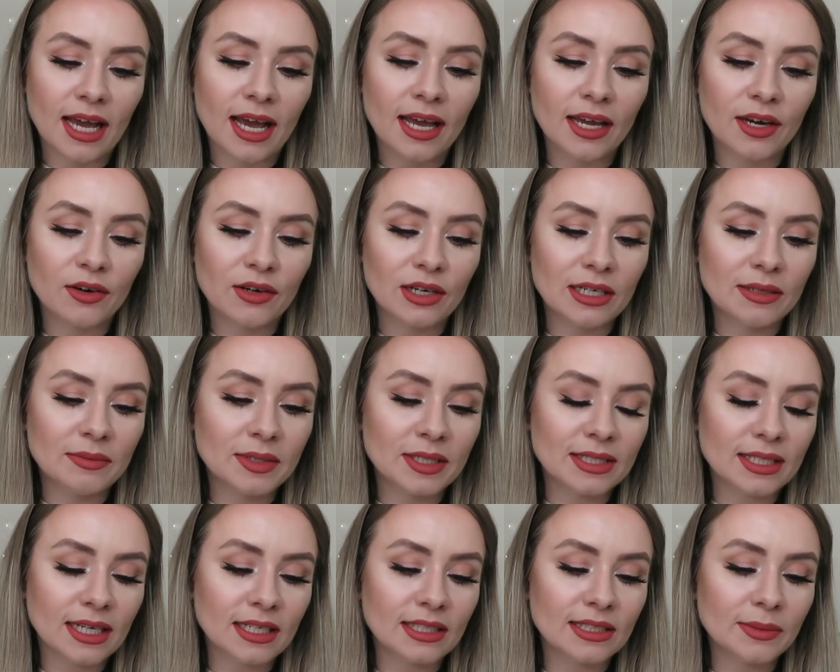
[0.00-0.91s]
eye cream
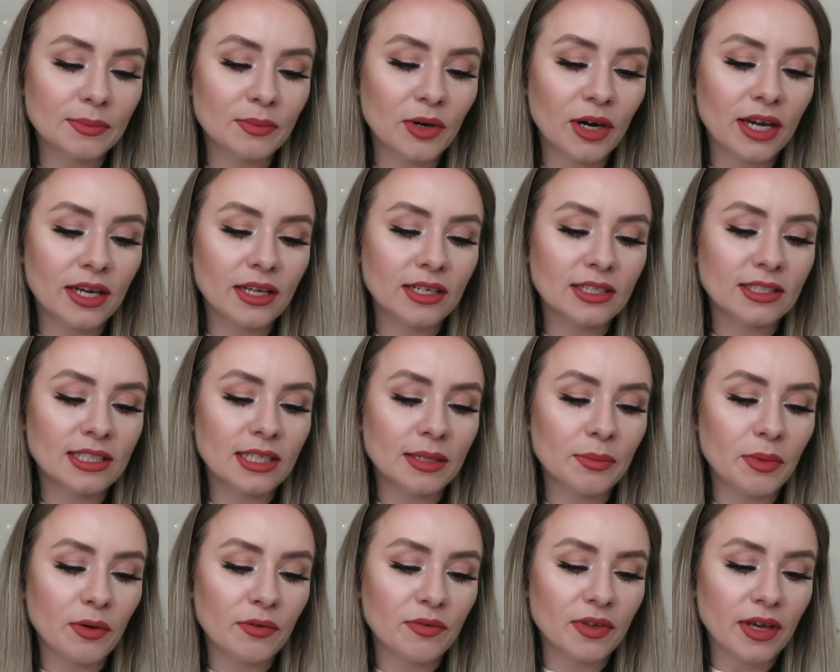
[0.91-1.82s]
designed to brighten
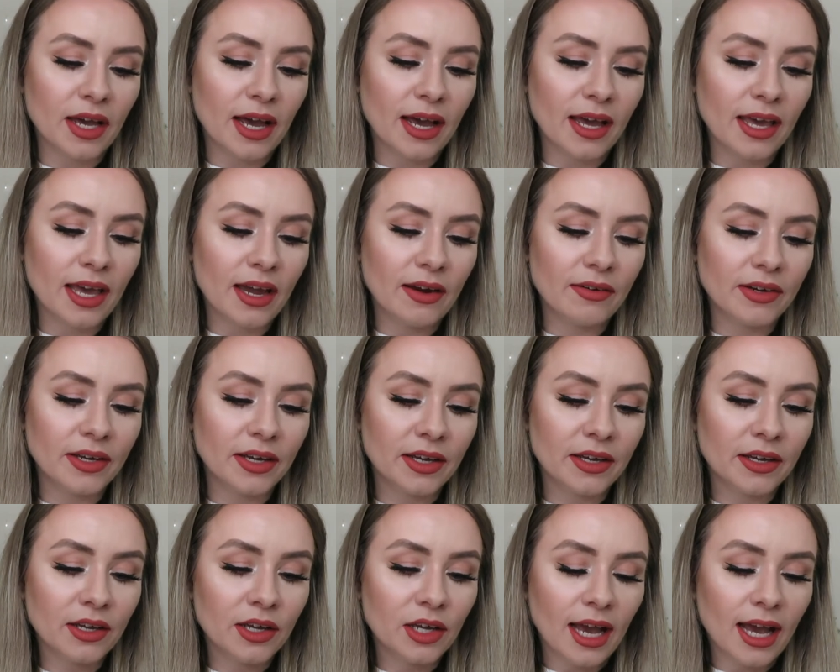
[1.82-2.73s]
straighten and off your eye
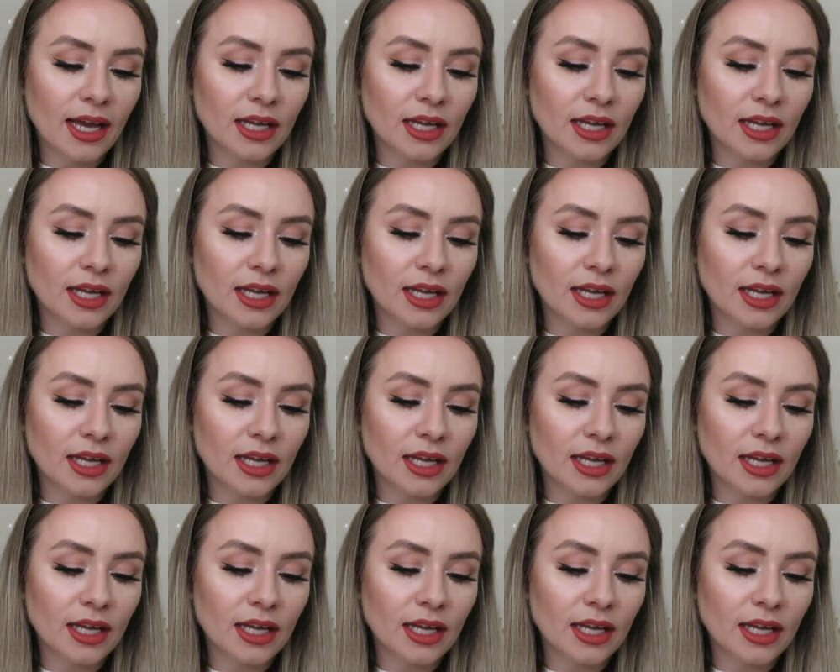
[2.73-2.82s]
area